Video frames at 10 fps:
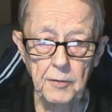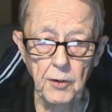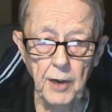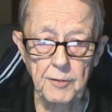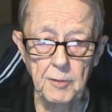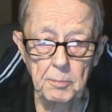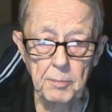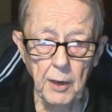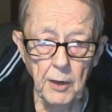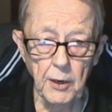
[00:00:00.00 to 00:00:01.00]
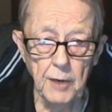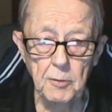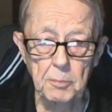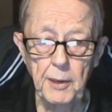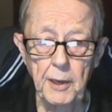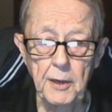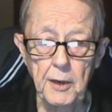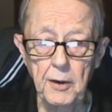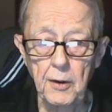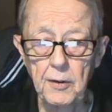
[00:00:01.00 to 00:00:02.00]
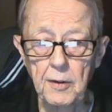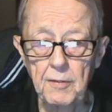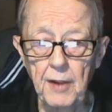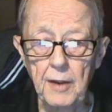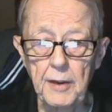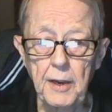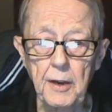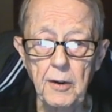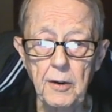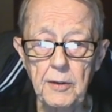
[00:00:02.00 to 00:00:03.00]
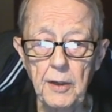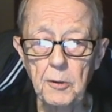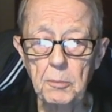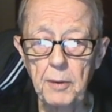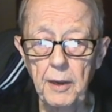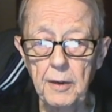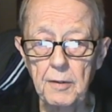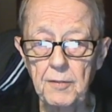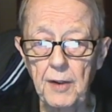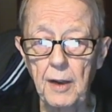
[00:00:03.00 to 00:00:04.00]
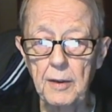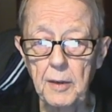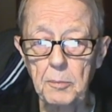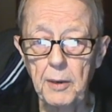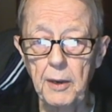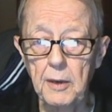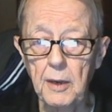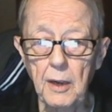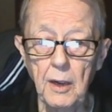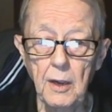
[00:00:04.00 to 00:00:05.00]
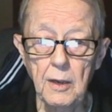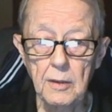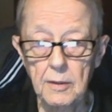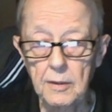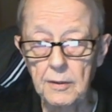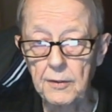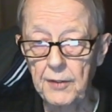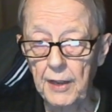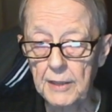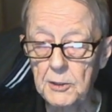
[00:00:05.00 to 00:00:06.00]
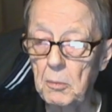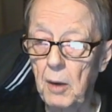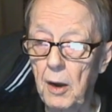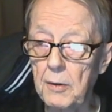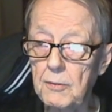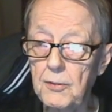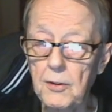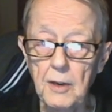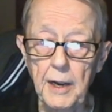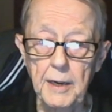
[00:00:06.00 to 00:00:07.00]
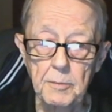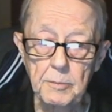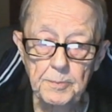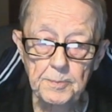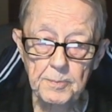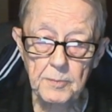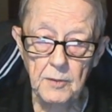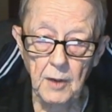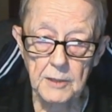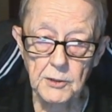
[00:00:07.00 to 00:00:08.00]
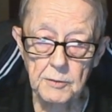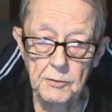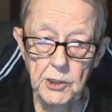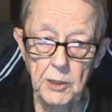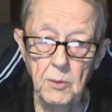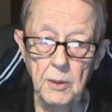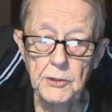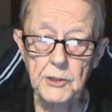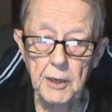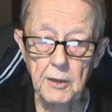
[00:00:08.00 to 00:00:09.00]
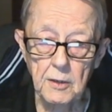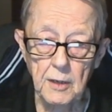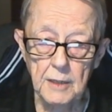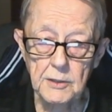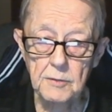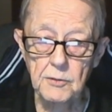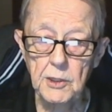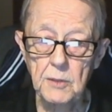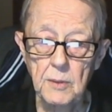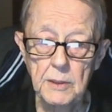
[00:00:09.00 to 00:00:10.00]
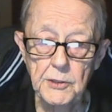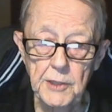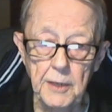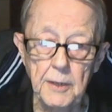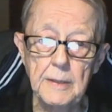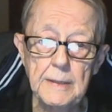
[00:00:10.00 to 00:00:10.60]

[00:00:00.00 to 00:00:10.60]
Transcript: you have a you have a peak here and a valley here, another peak, a valley peak, that's a model for light. Lots of G1s here, lots of G1s here.